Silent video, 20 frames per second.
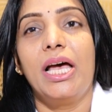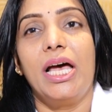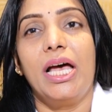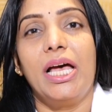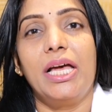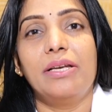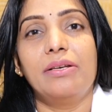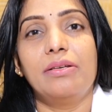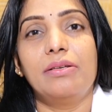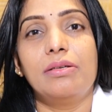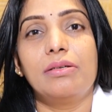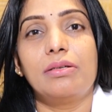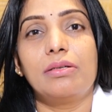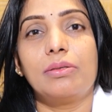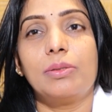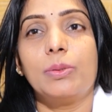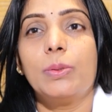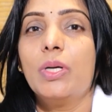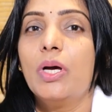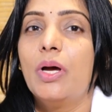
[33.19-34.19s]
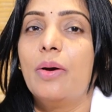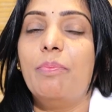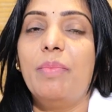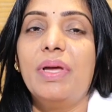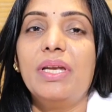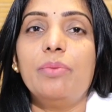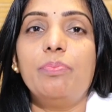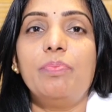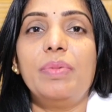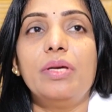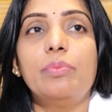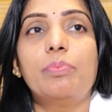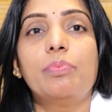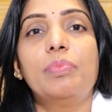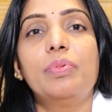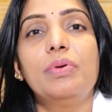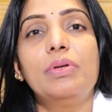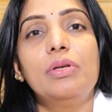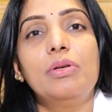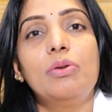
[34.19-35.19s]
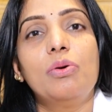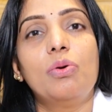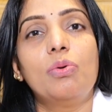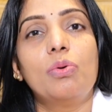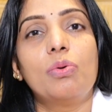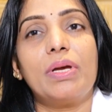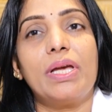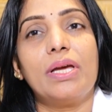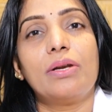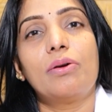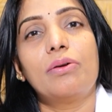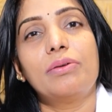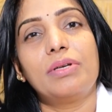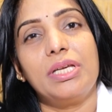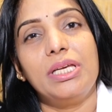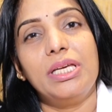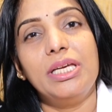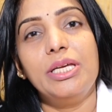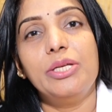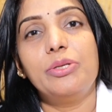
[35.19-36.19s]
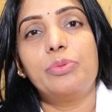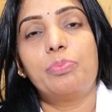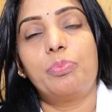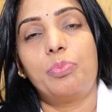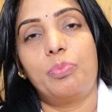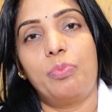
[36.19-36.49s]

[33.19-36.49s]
and many people who cannot eat